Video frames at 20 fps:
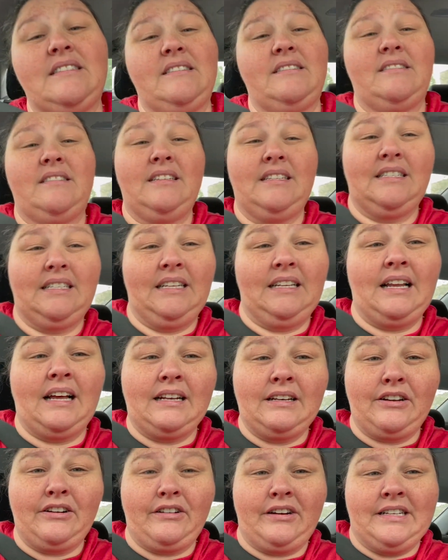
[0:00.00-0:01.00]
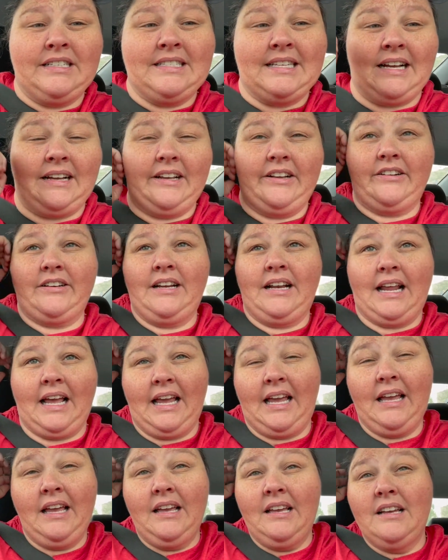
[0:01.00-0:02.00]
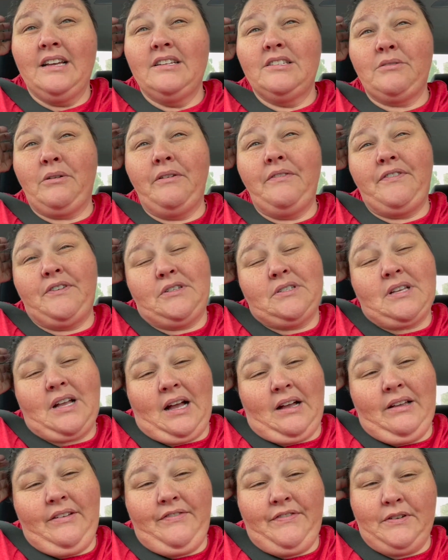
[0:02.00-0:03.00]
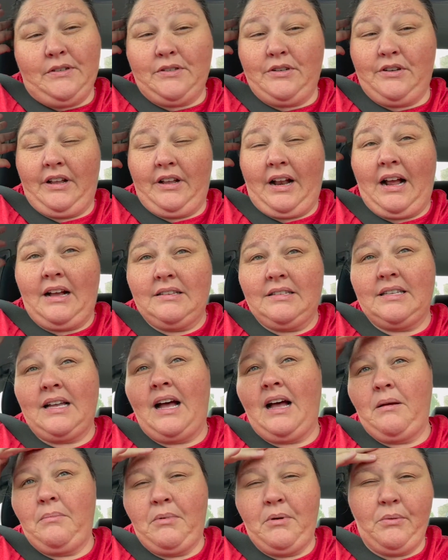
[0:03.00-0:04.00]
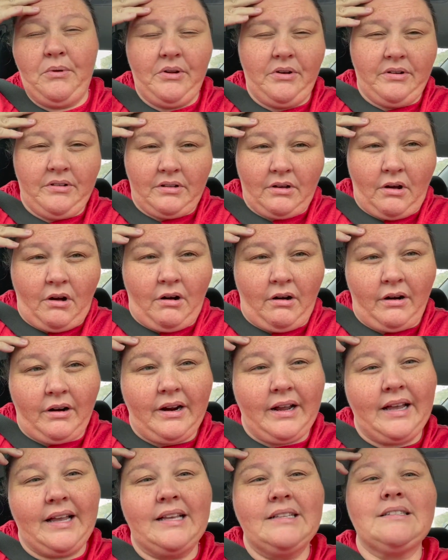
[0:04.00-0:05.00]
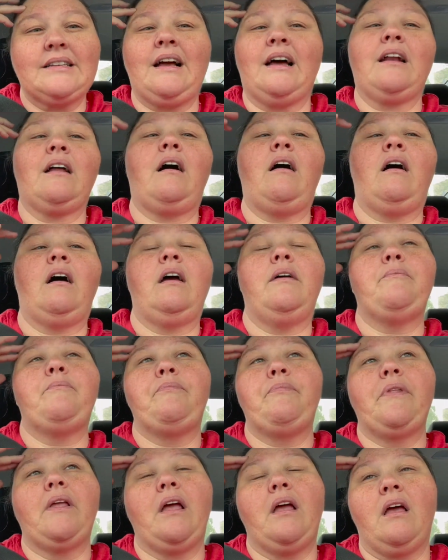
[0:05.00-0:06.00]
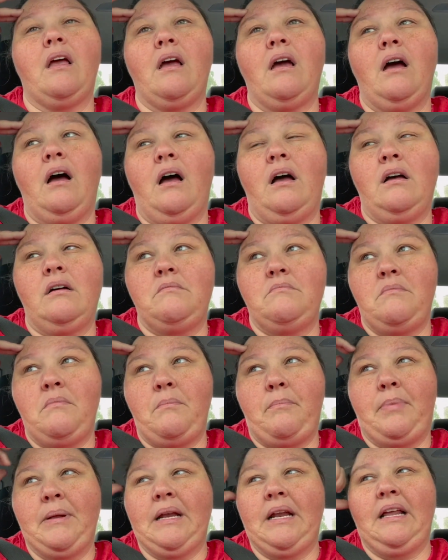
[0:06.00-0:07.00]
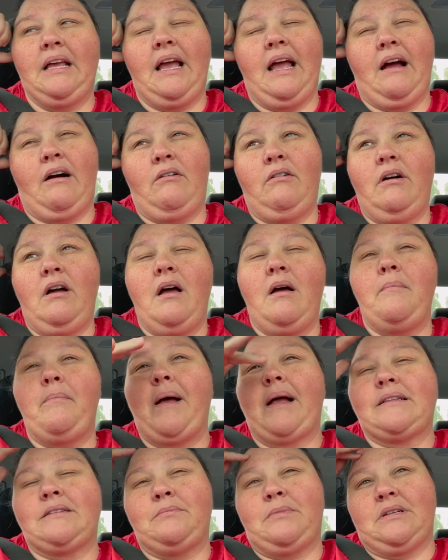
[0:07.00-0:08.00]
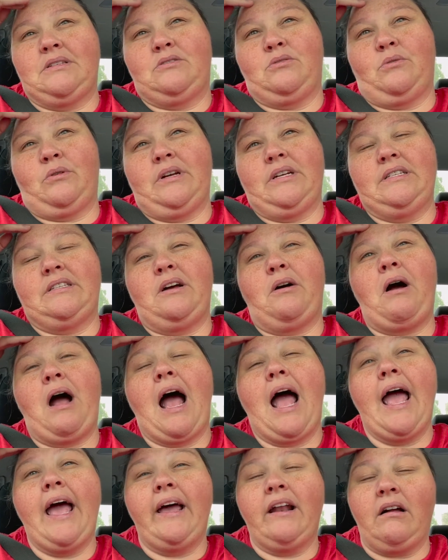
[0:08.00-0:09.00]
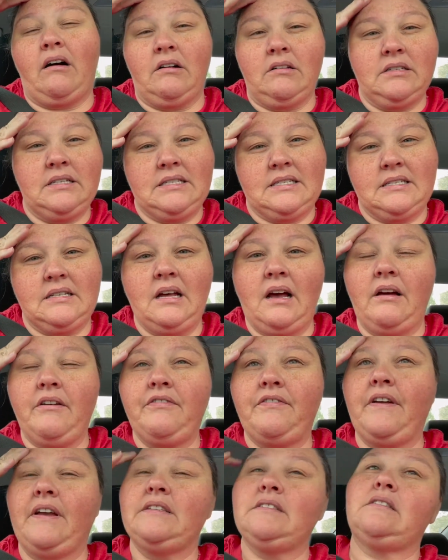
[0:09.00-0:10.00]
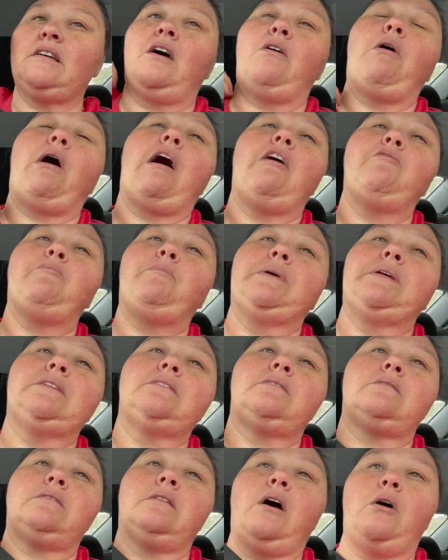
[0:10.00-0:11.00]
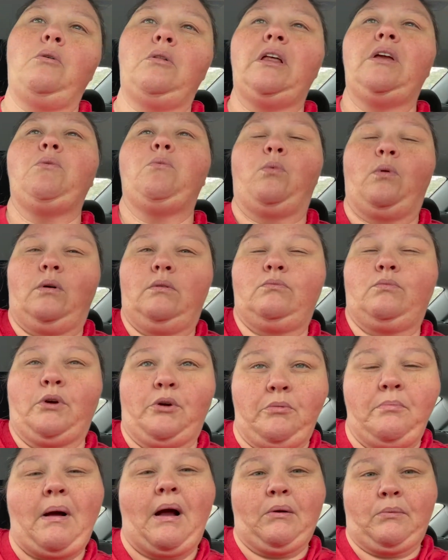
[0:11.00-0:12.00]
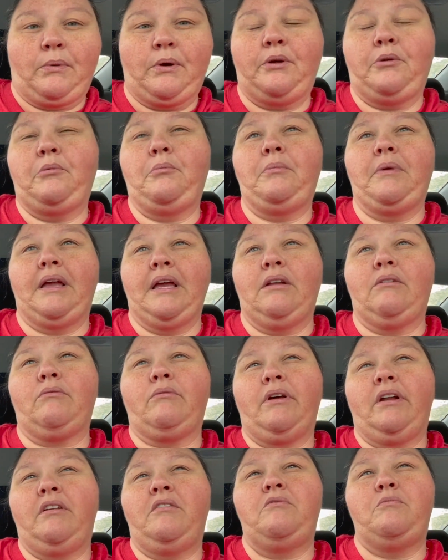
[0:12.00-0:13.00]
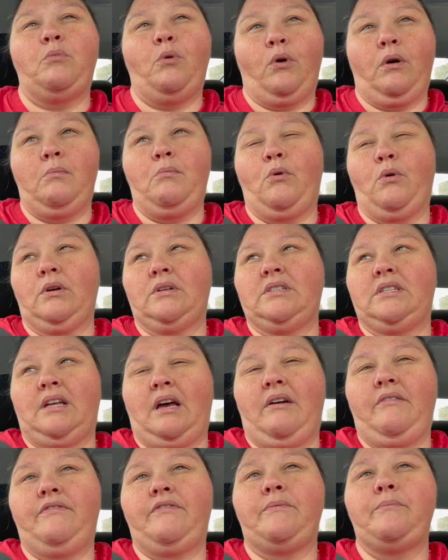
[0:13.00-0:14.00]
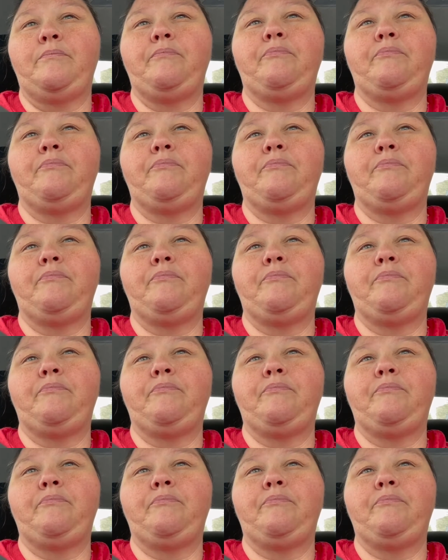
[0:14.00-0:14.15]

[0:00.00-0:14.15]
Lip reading: 69 degrees out here today, so it feels outside, but when you're in the car it gets kind of hot. But anyhow, back to my story. So I had all this stuff, and so I've been slowly room by room getting rid of more and more stuff.